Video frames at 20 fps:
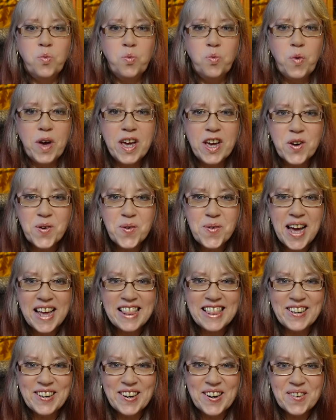we can all
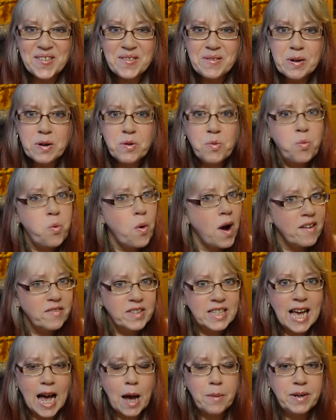get through
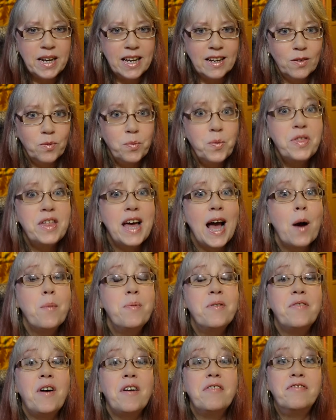whatever's happening with the help
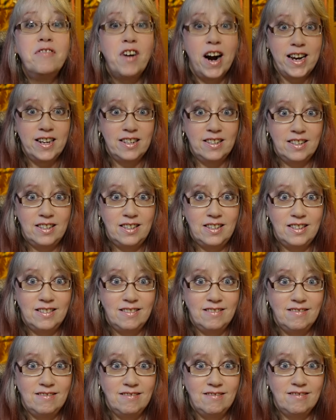of our friends,
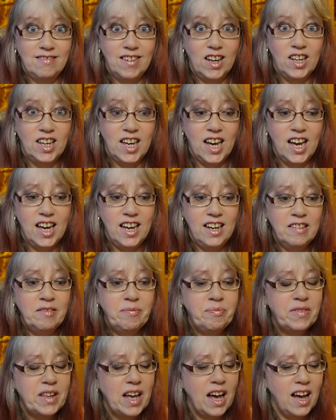okay?
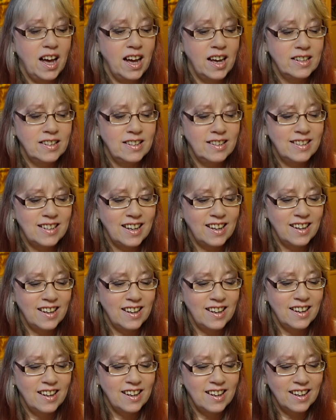And
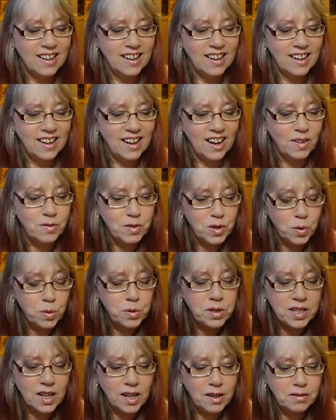I would
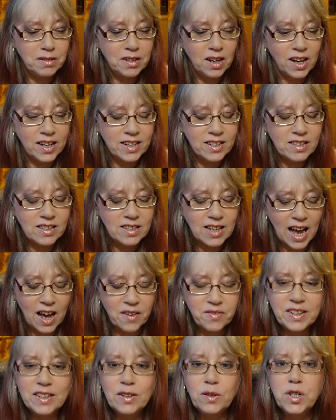also like to
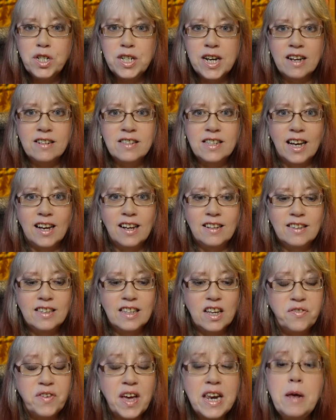have a little shout out
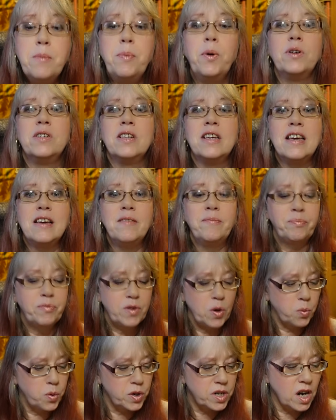that if anybody
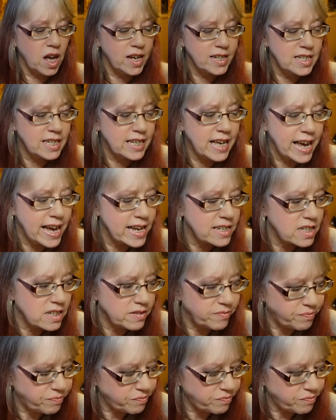would like to get